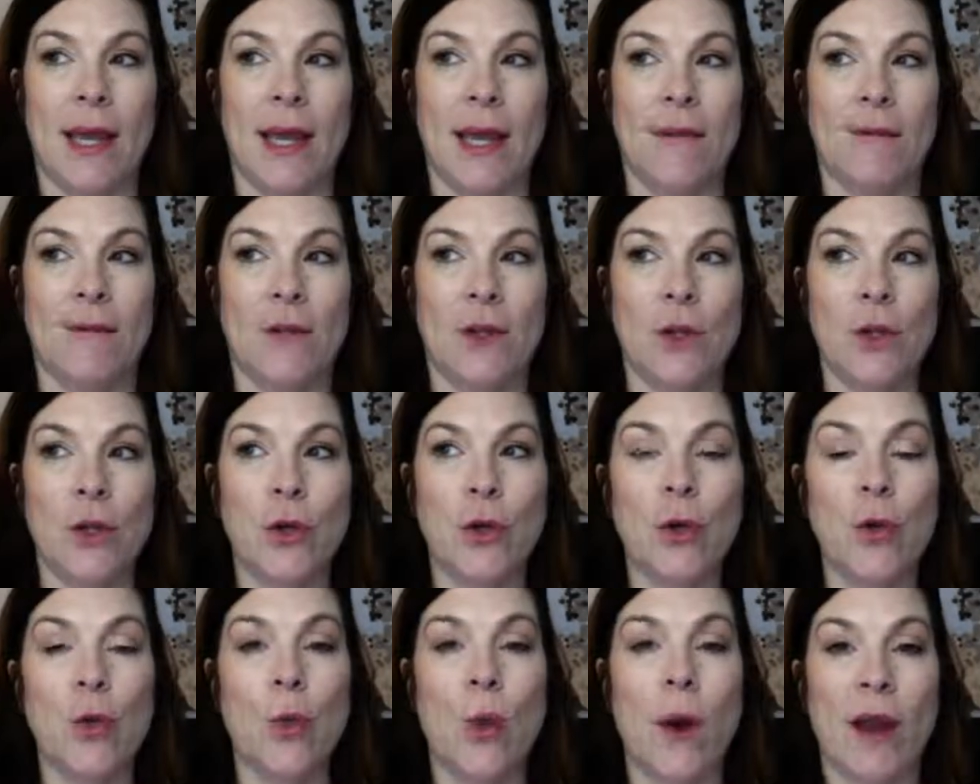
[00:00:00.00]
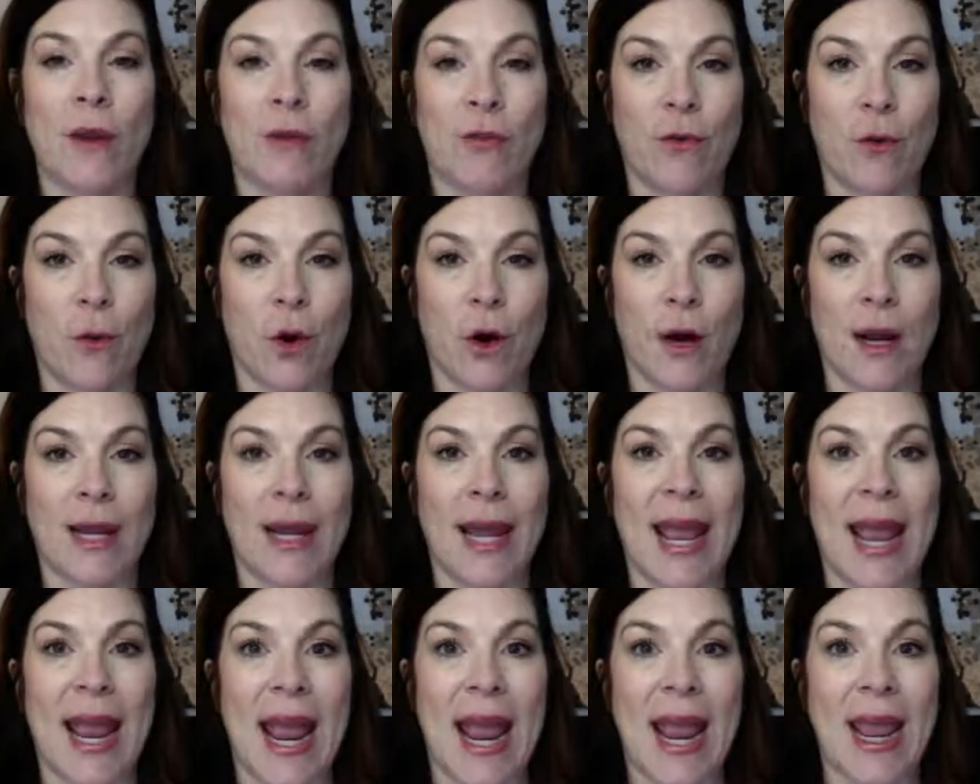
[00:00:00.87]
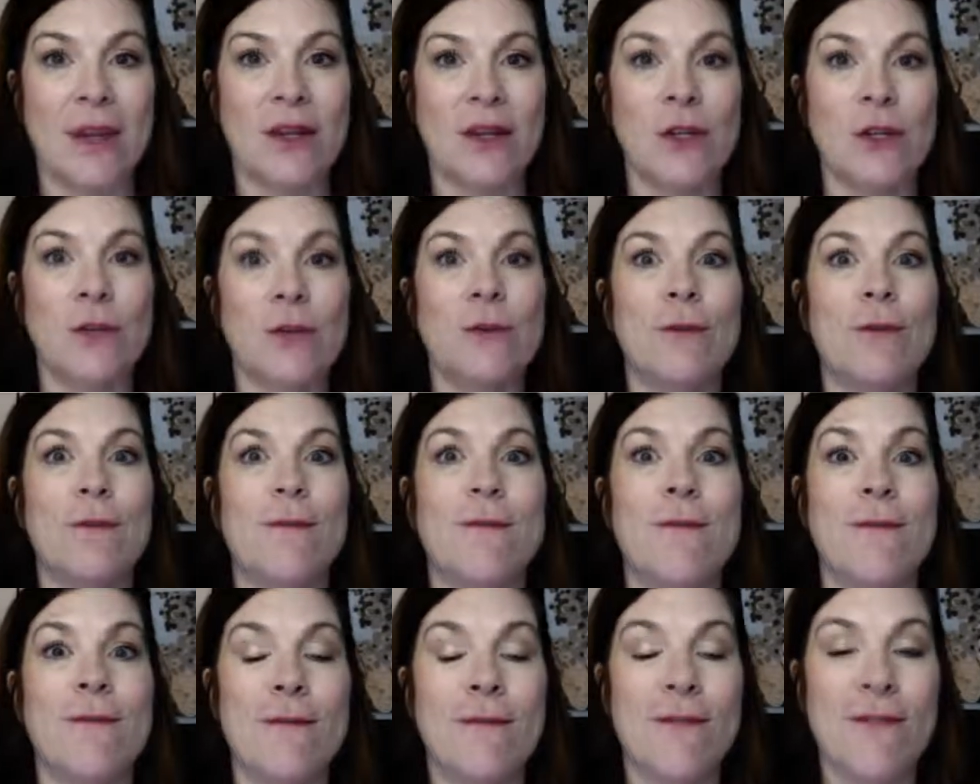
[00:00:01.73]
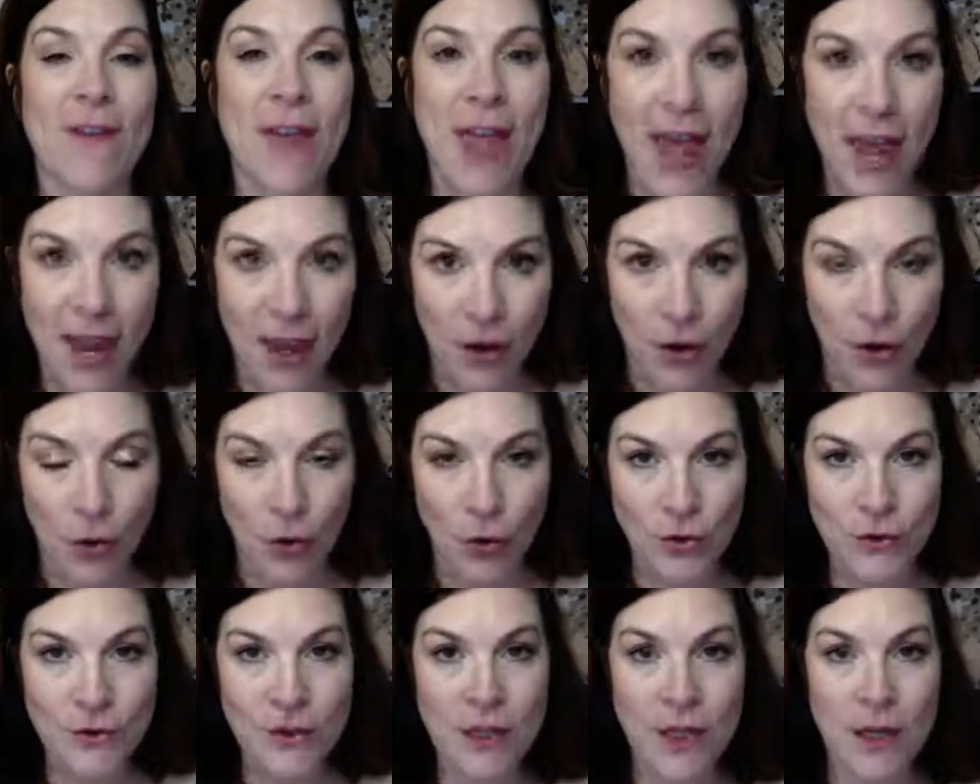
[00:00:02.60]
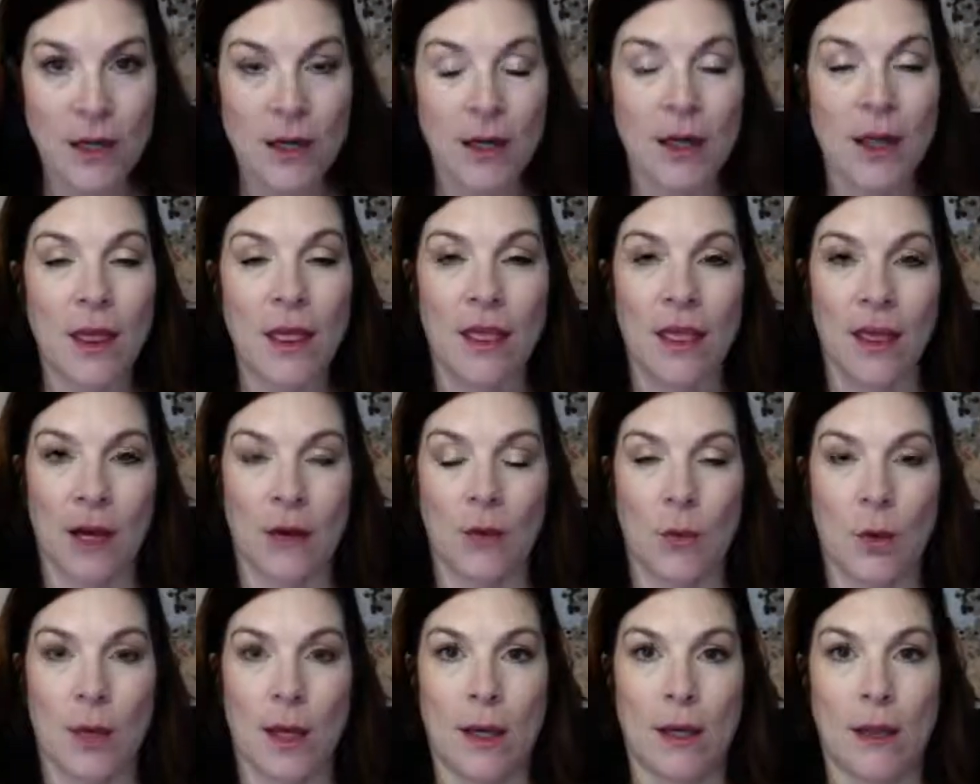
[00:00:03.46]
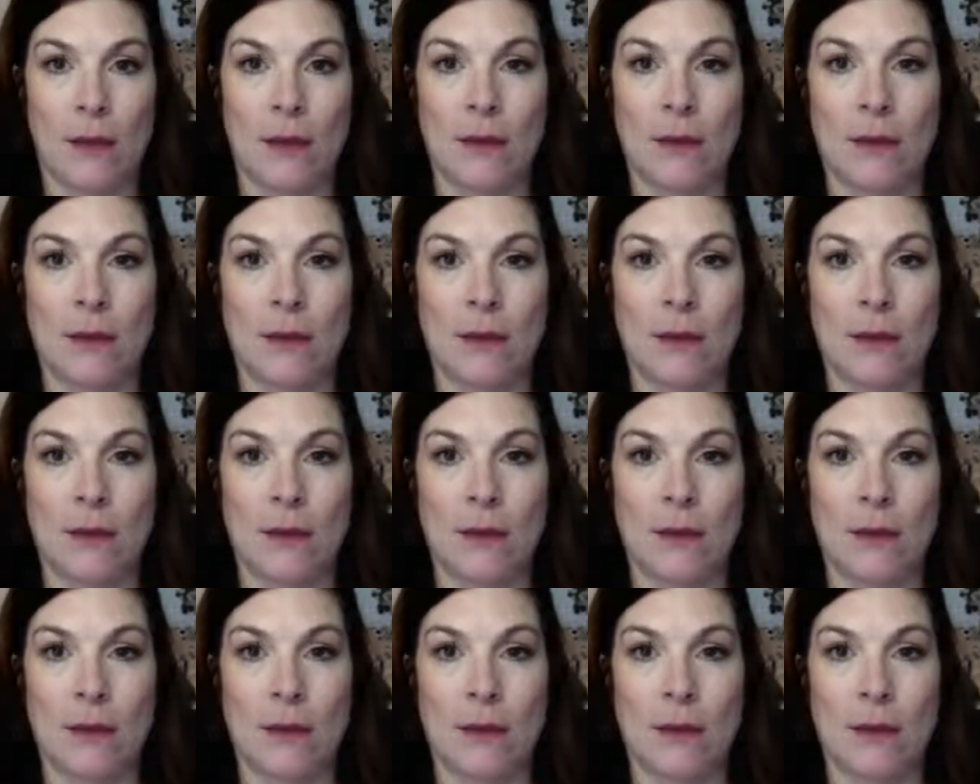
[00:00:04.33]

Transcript: If you went for it and you failed, then what?